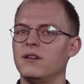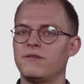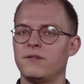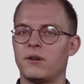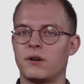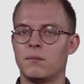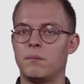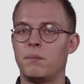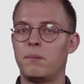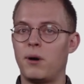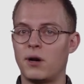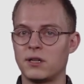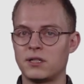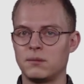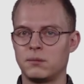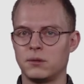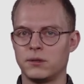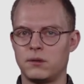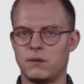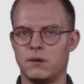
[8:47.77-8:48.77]
if not
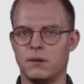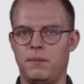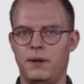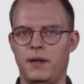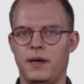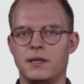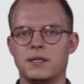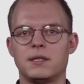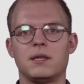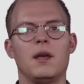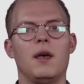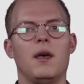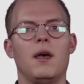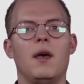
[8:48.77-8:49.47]
impossible, to replace,